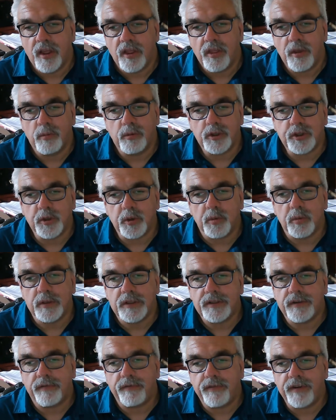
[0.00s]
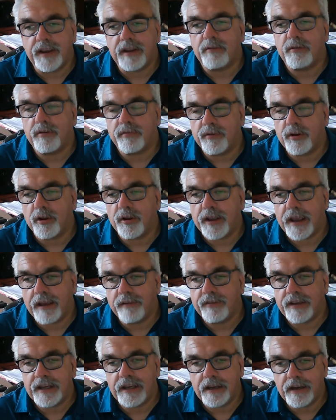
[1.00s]
There was always a fear of not
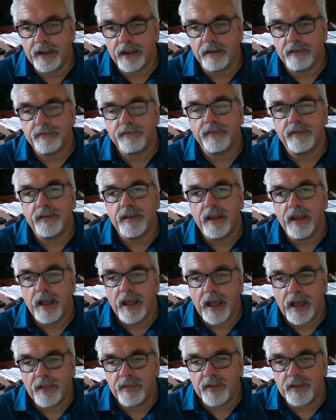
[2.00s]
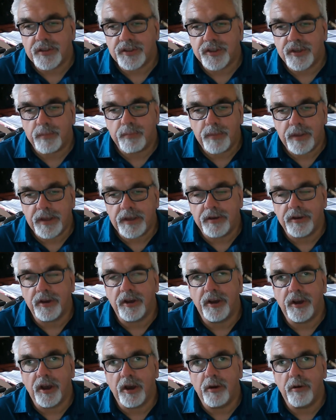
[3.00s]
having enough, and that something
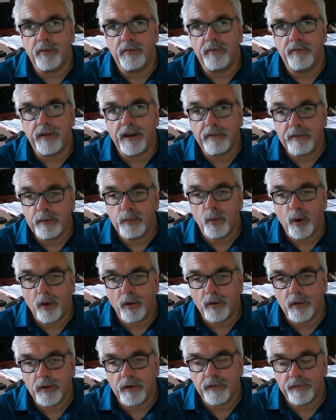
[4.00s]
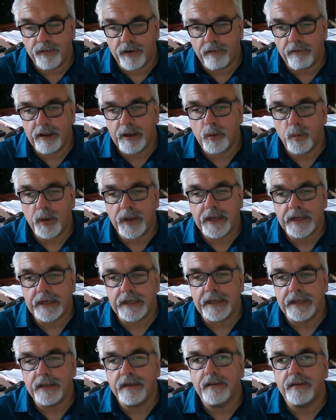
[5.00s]
could go very wrong very
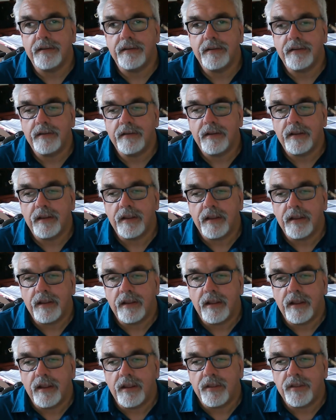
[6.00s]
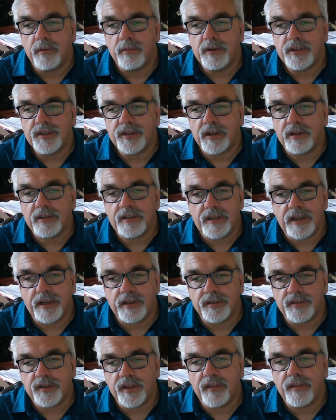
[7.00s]
quickly. The result
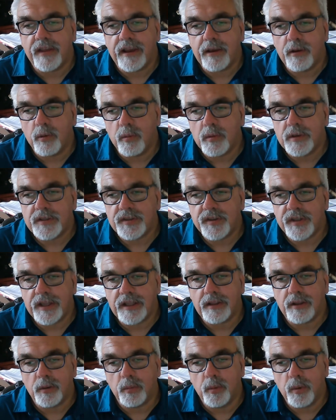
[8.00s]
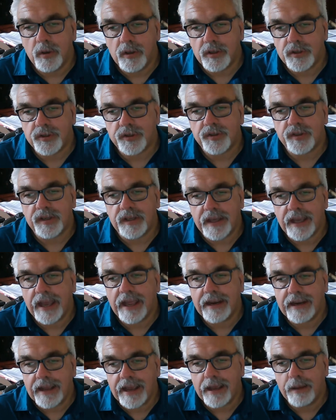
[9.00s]
is that they always think the worst
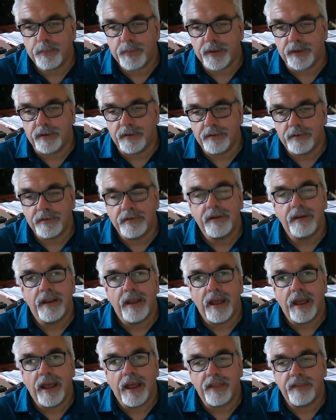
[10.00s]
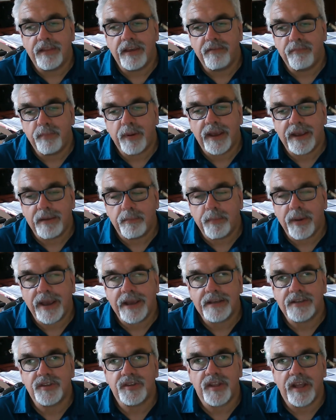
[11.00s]
can happen, and they
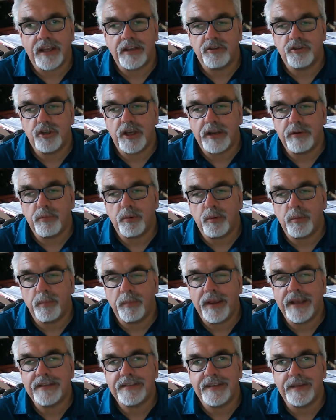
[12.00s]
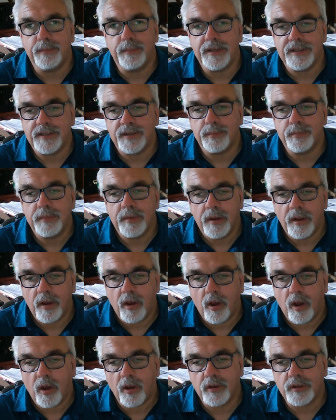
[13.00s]
pass that general pessimism
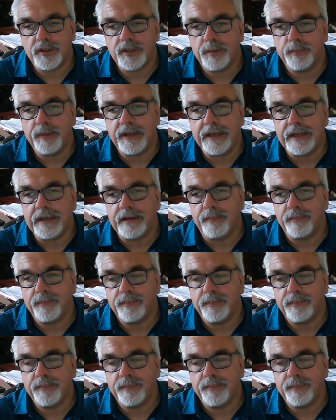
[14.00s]
on to me.